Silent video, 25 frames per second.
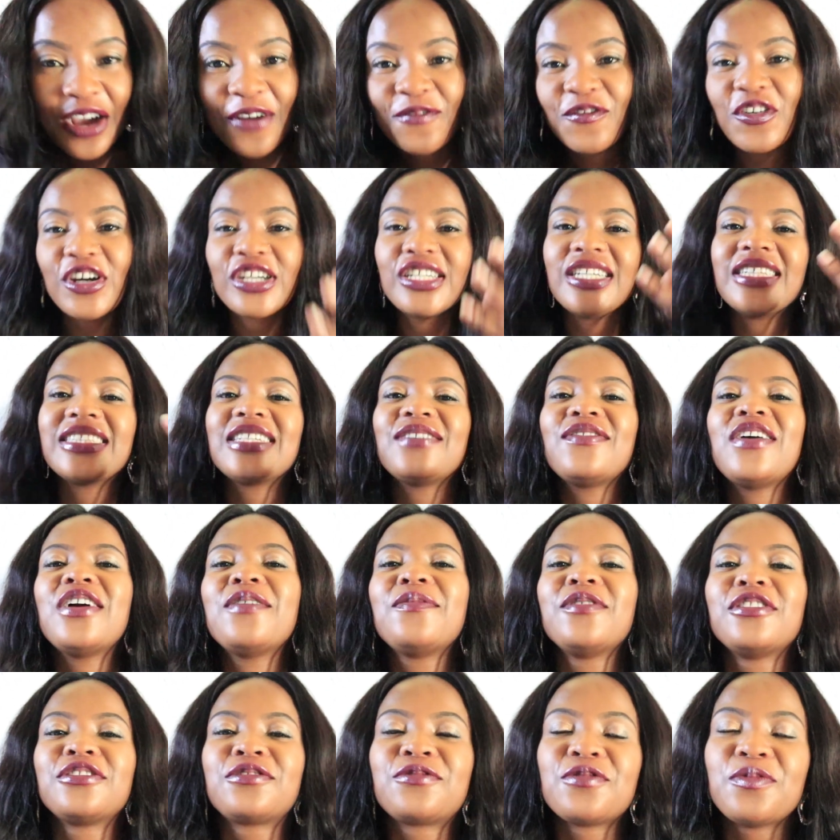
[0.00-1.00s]
4 years
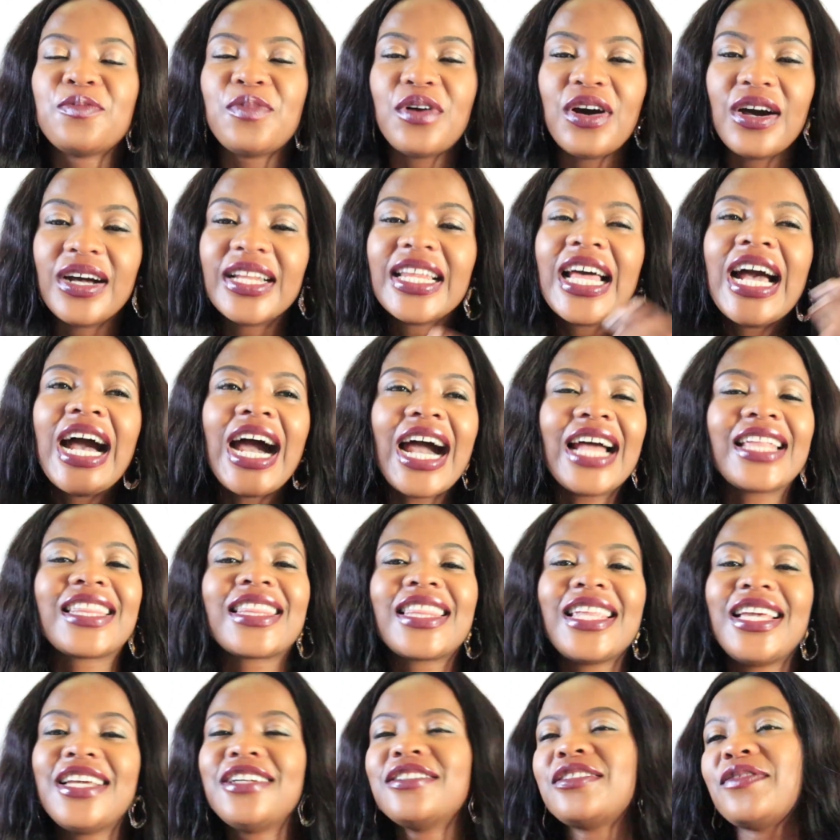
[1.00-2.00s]
never wish to born.
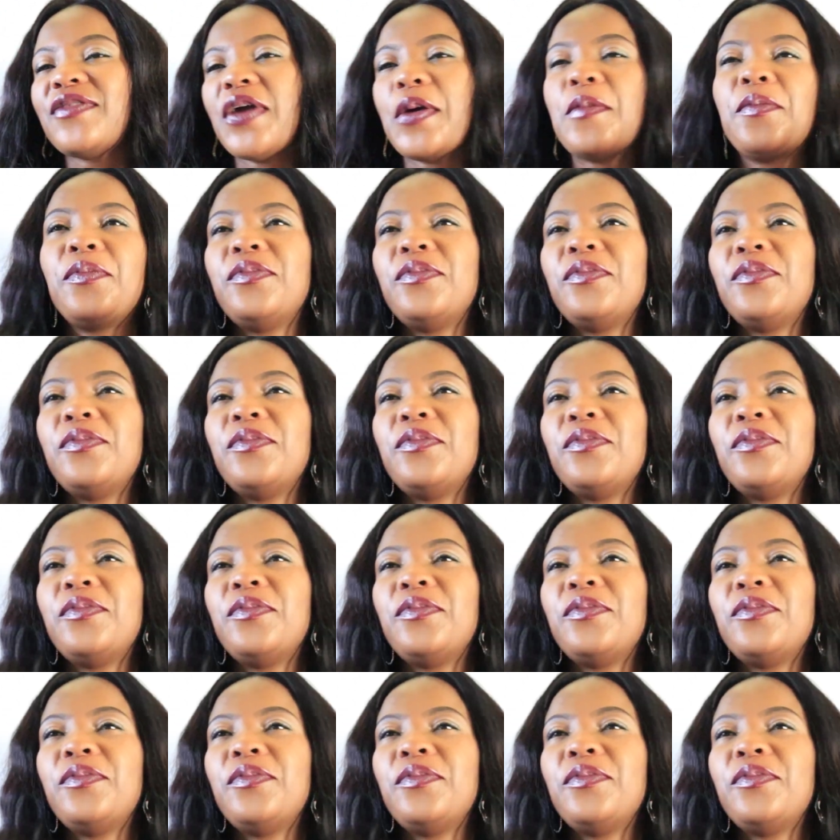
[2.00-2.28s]
At least